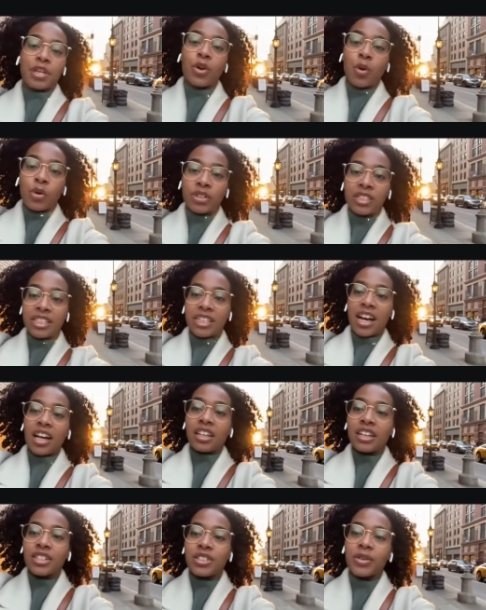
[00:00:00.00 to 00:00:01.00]
golden
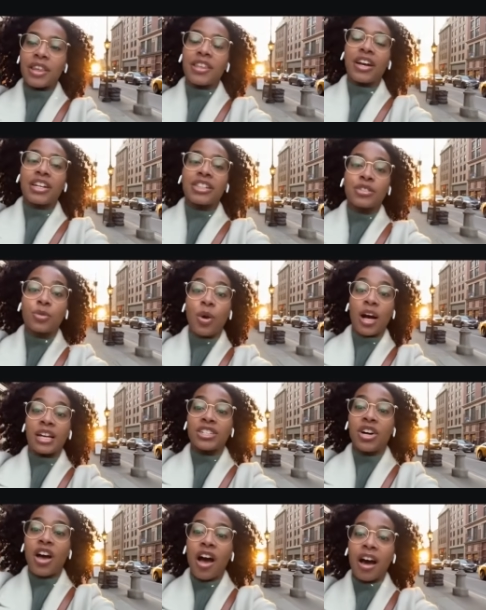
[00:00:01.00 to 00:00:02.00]
color, so I thought I'd just walk
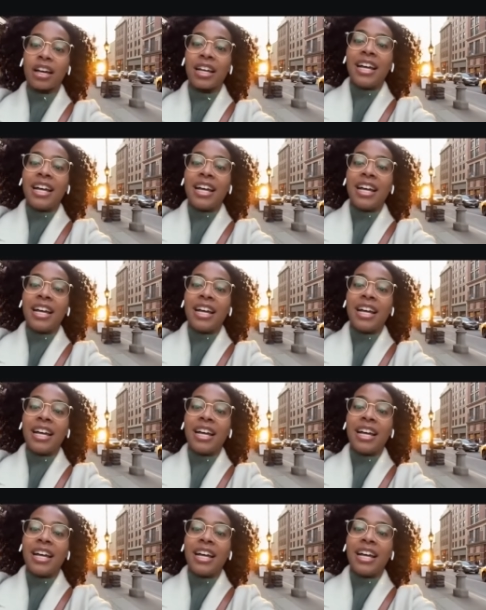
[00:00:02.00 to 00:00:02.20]
and talk.